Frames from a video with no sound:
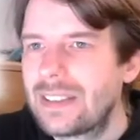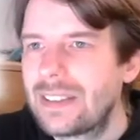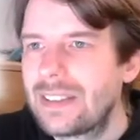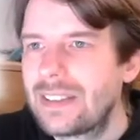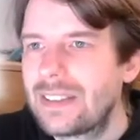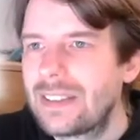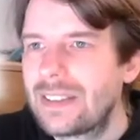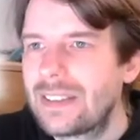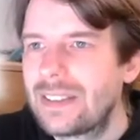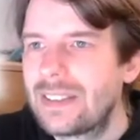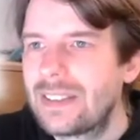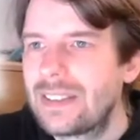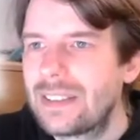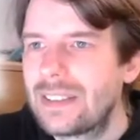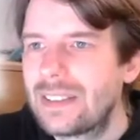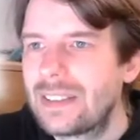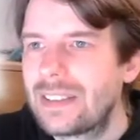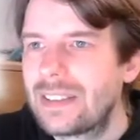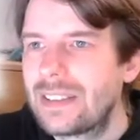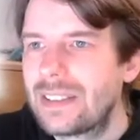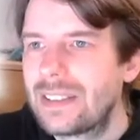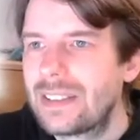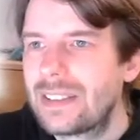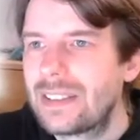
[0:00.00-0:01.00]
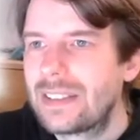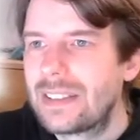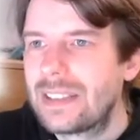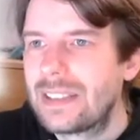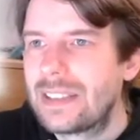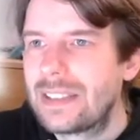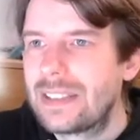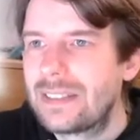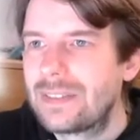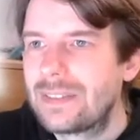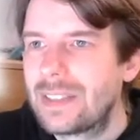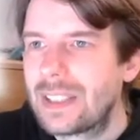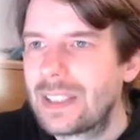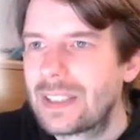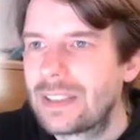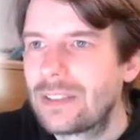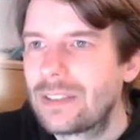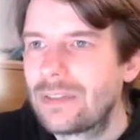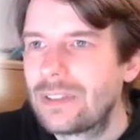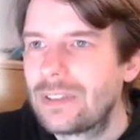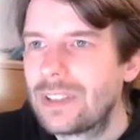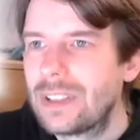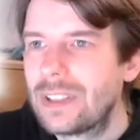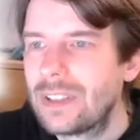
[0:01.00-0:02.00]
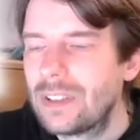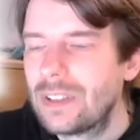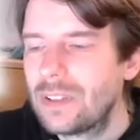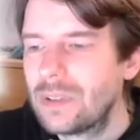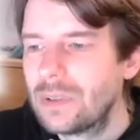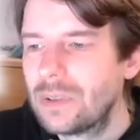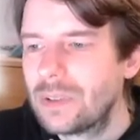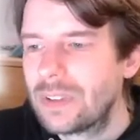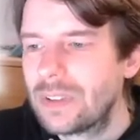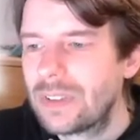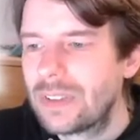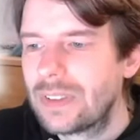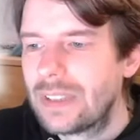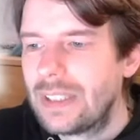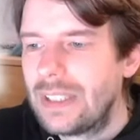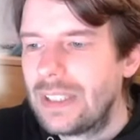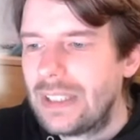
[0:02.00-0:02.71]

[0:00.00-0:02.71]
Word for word: uh, still uh, actively in use.